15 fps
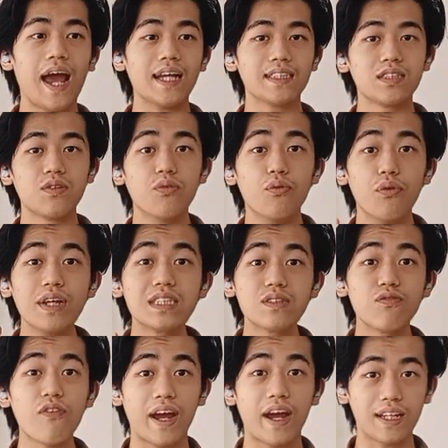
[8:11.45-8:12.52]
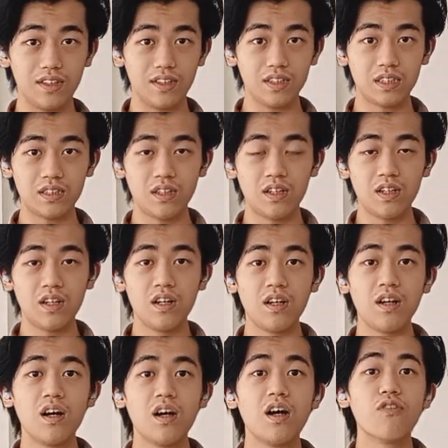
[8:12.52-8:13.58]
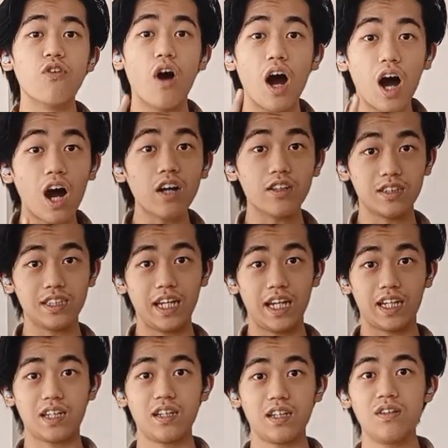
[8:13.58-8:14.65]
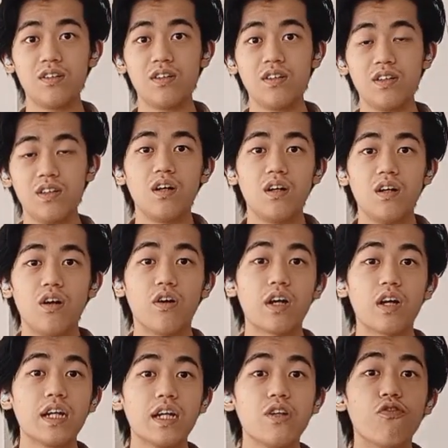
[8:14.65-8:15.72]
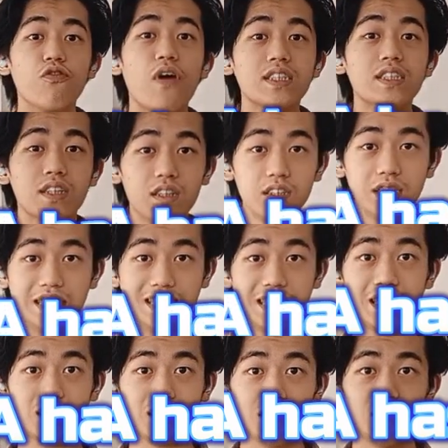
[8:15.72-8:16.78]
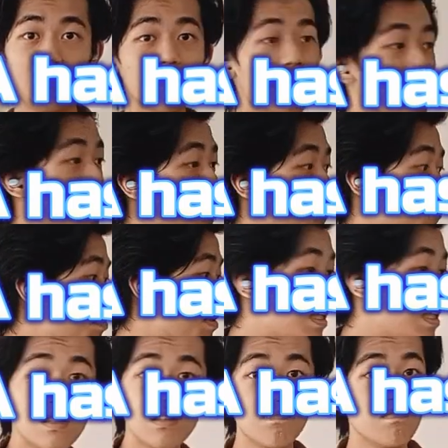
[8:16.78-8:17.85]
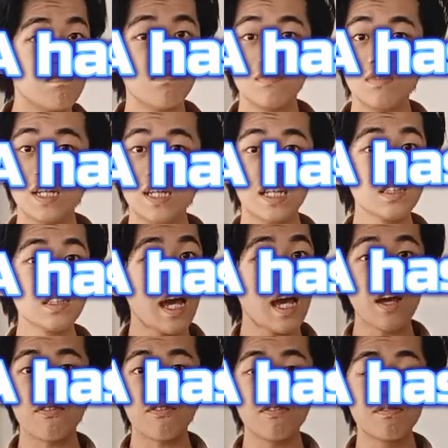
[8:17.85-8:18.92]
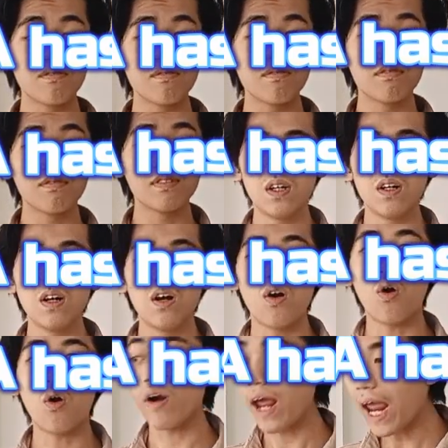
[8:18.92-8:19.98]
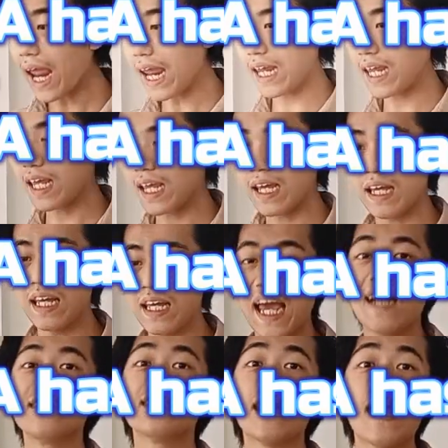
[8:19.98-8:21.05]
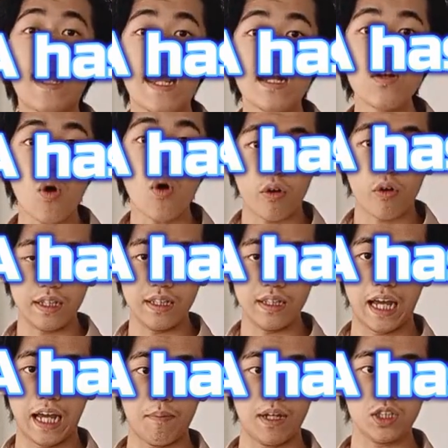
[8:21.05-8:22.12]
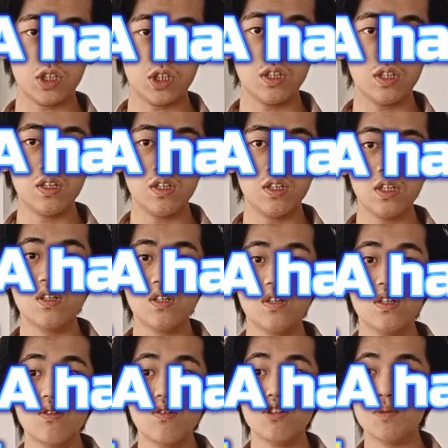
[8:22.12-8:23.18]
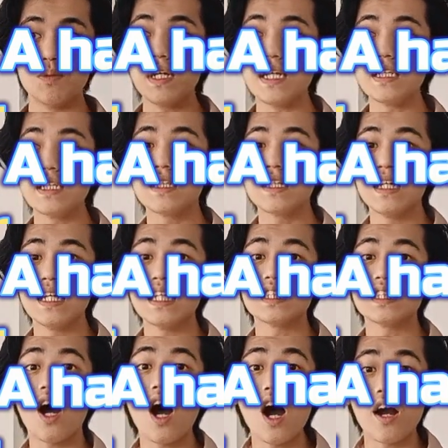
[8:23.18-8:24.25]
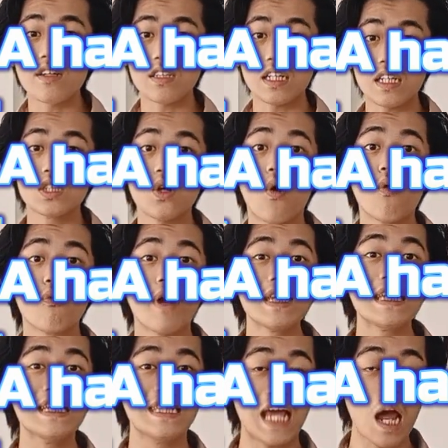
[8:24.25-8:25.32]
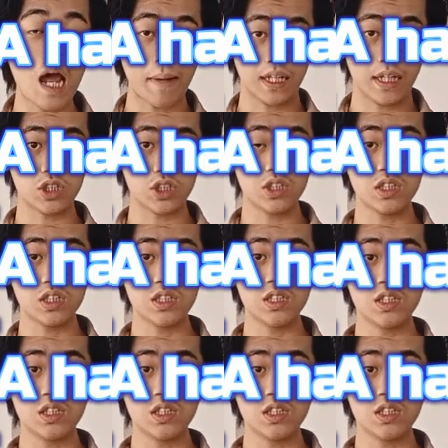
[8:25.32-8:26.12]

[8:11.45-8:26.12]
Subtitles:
has risk factors for heart attack or cardiovascular disease. B doesn't have. Or A has end organ damage, which means his heart is already damaged